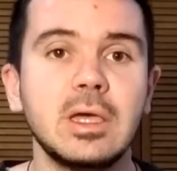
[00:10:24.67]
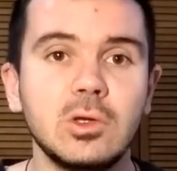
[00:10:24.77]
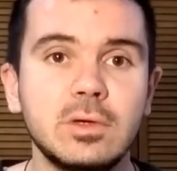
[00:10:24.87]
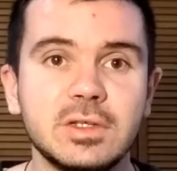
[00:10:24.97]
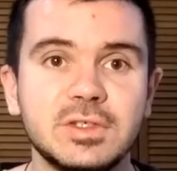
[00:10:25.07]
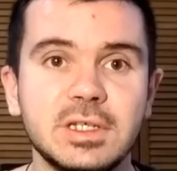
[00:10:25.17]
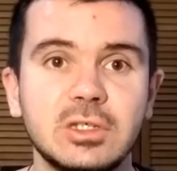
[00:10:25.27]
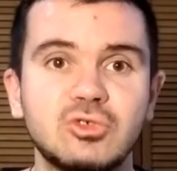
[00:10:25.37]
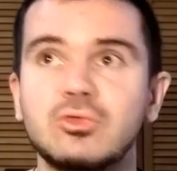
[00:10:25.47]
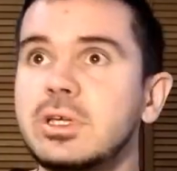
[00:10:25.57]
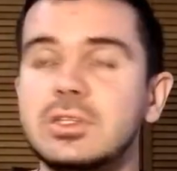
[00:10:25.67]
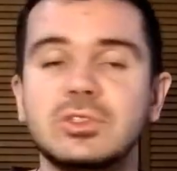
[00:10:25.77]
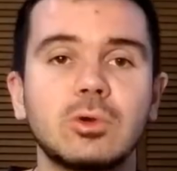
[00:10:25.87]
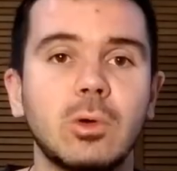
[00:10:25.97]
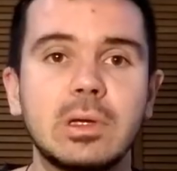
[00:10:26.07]
You can see the
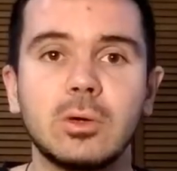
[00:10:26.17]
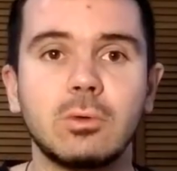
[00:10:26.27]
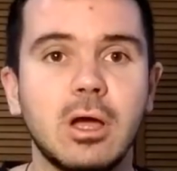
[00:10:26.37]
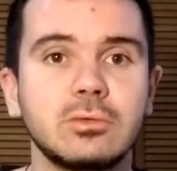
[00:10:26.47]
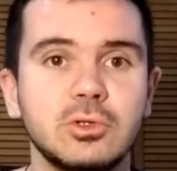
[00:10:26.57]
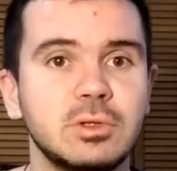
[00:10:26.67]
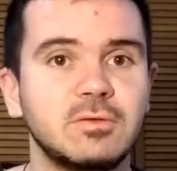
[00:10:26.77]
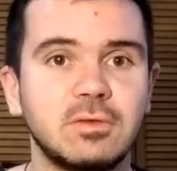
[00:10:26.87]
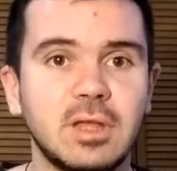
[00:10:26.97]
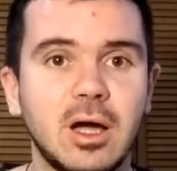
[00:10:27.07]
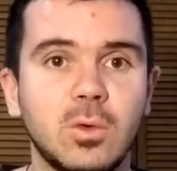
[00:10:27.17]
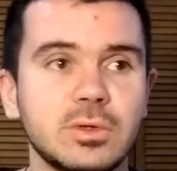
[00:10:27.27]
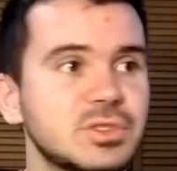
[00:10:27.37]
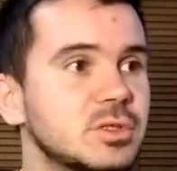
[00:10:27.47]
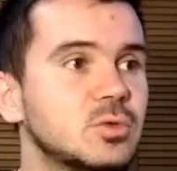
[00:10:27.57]
trees growing around you, the
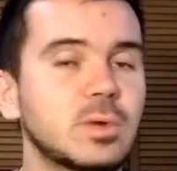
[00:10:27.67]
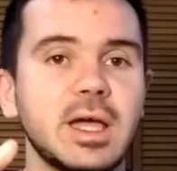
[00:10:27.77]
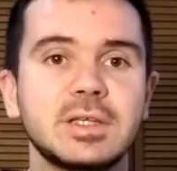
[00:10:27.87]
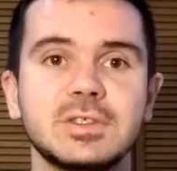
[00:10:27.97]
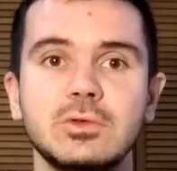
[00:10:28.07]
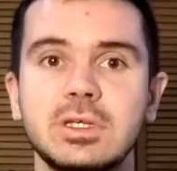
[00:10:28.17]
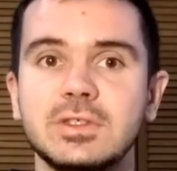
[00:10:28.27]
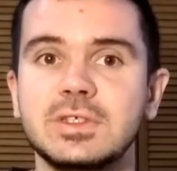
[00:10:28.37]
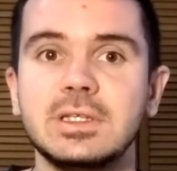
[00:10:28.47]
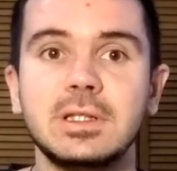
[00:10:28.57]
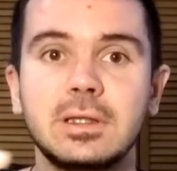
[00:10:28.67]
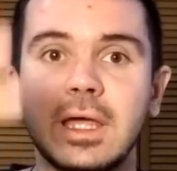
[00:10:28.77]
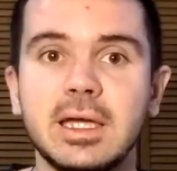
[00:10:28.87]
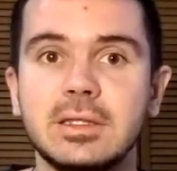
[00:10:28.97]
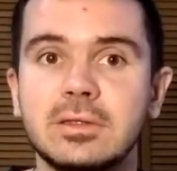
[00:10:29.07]
flowers, the grass, you can see the
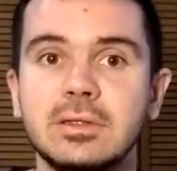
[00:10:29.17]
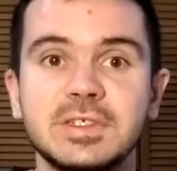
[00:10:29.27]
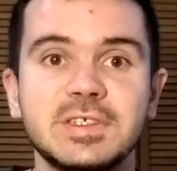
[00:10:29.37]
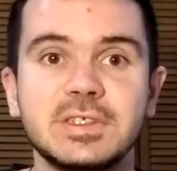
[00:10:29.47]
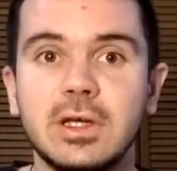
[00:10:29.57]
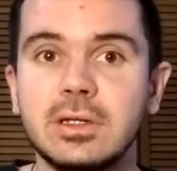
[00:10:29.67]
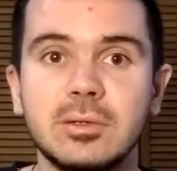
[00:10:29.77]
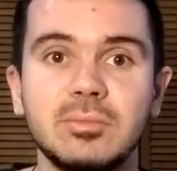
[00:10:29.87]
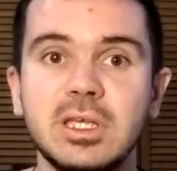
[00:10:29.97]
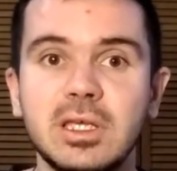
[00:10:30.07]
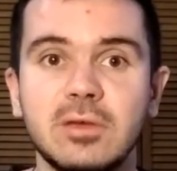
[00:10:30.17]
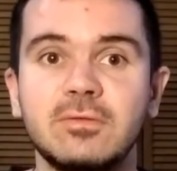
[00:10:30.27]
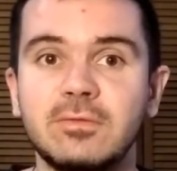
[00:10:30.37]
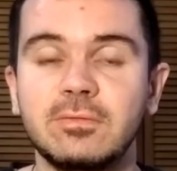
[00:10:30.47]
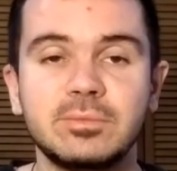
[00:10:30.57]
light, the sun being
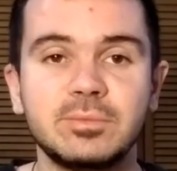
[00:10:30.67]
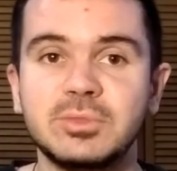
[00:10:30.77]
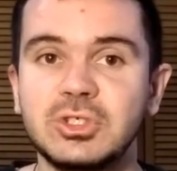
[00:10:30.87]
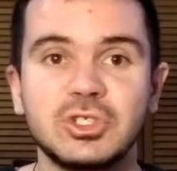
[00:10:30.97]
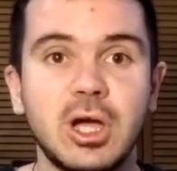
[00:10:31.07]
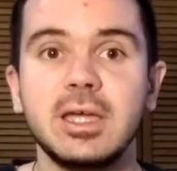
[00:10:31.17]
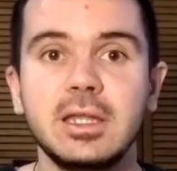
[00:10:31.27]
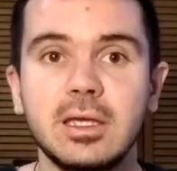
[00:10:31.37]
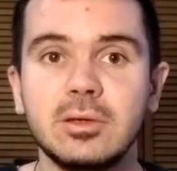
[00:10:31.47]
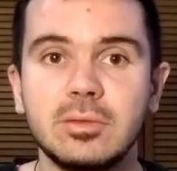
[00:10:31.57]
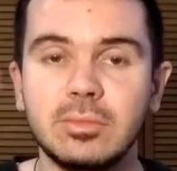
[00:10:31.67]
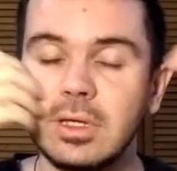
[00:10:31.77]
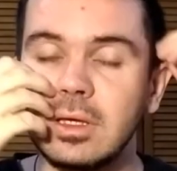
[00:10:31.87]
shining,